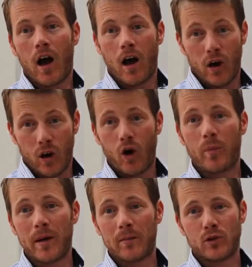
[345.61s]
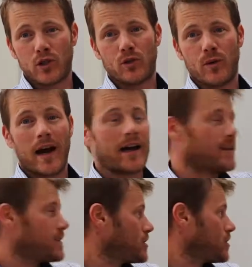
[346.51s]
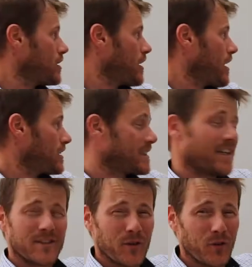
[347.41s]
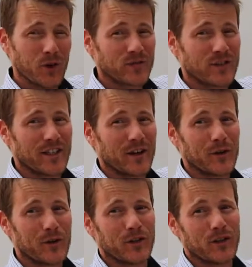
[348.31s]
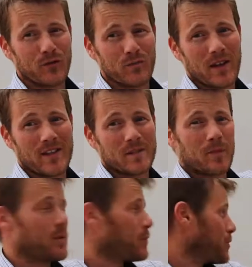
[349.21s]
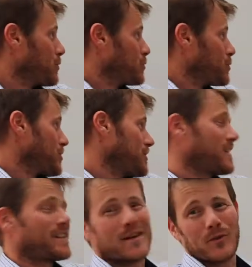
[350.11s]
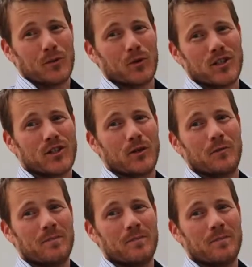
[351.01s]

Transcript: A lot of people do, and I said in the first video that you've met these people that will just tell you what to do.